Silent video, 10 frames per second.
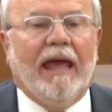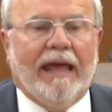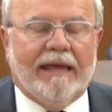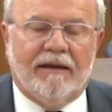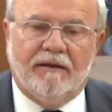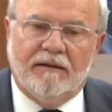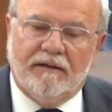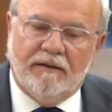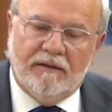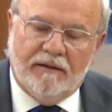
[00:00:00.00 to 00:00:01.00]
And
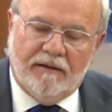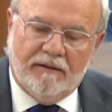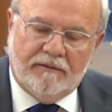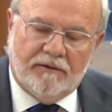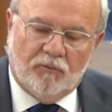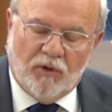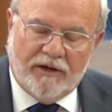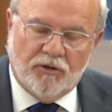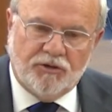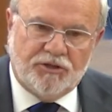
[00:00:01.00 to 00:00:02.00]
the
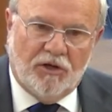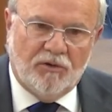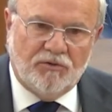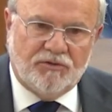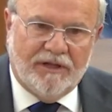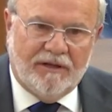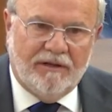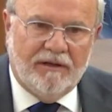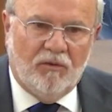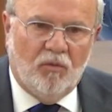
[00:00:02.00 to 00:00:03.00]
record shows that
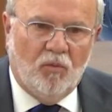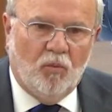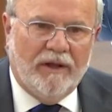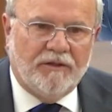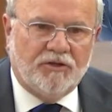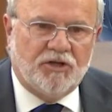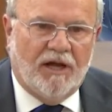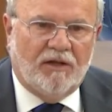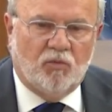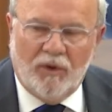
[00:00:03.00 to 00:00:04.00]
when the
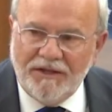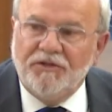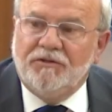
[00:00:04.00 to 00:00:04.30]
child